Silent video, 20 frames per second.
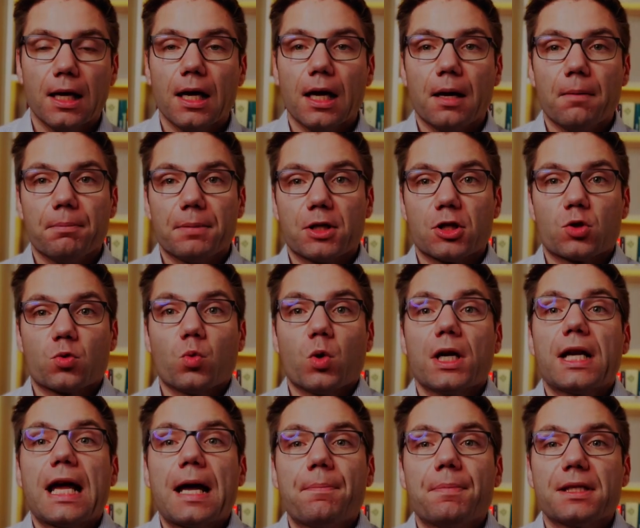Because what
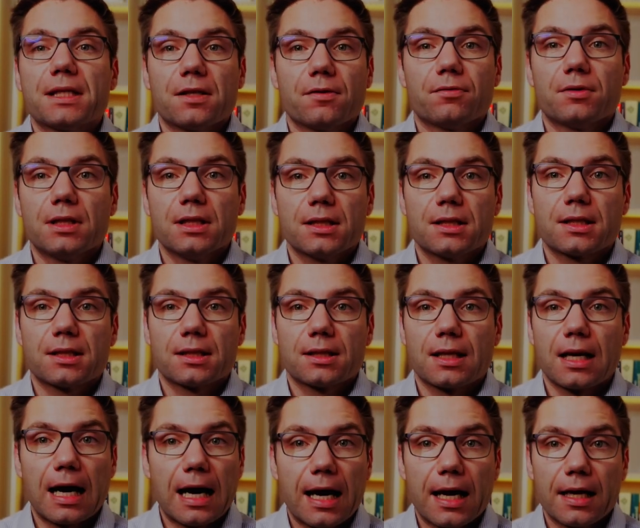happens if this
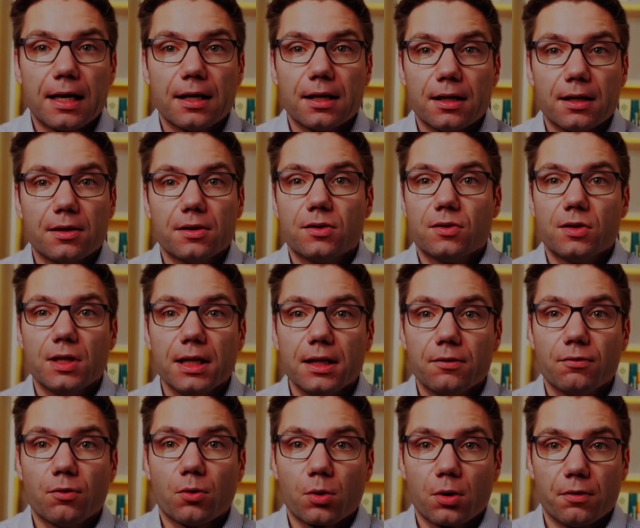guy is sick
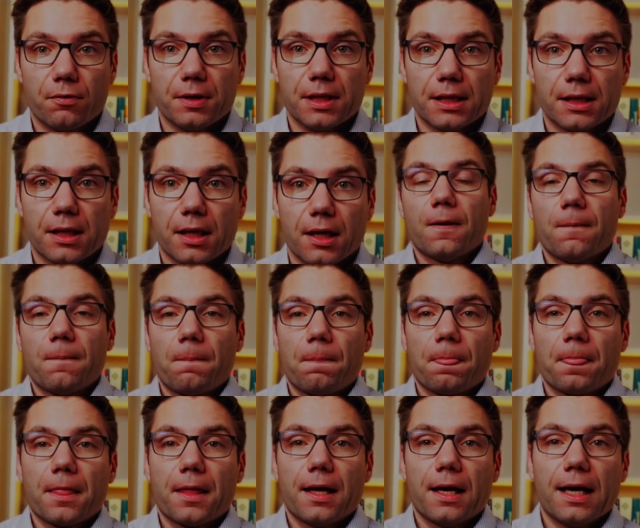for a week?
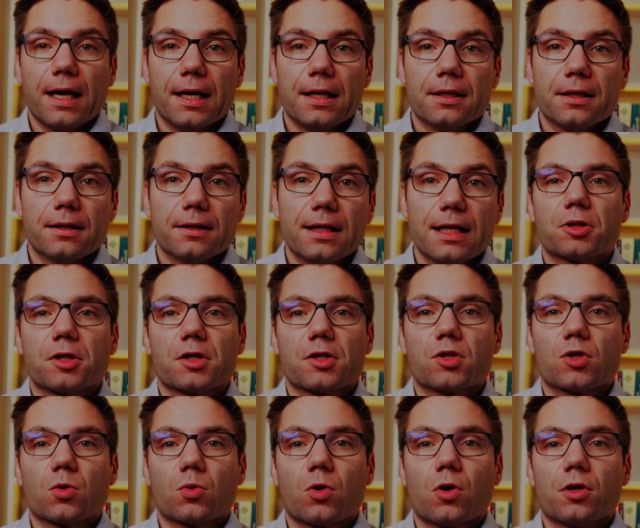And that's the
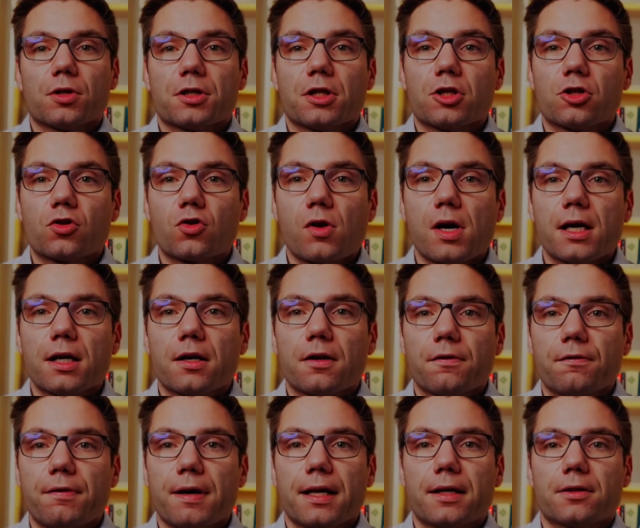so-called truck
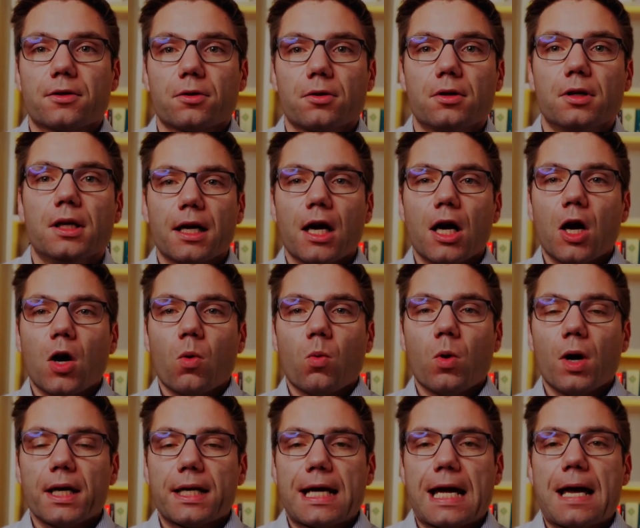factor.
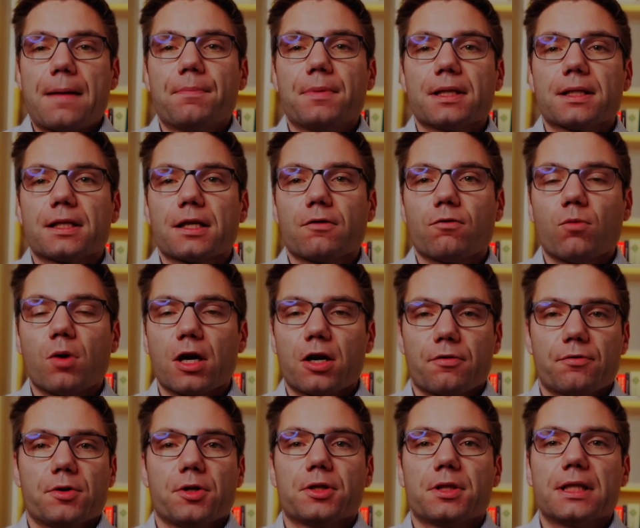What happens if one of
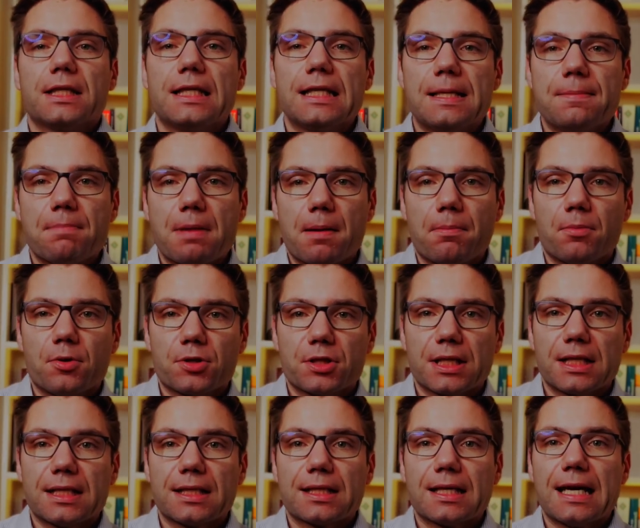your team members
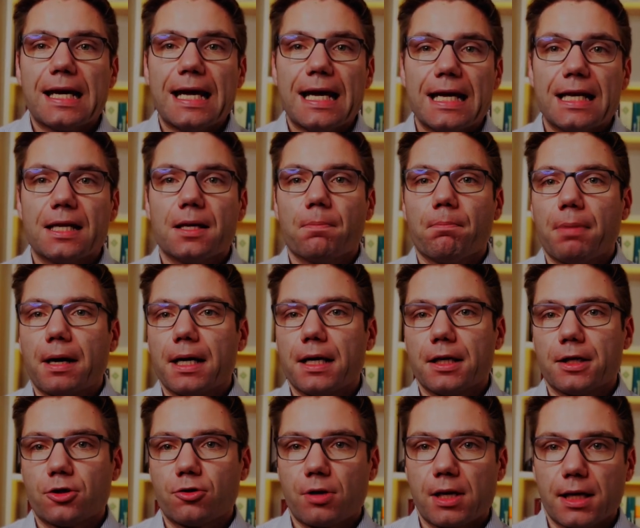is hit by a
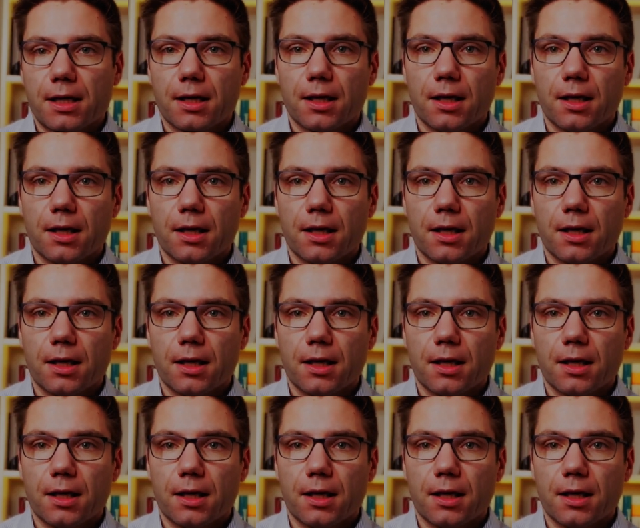truck?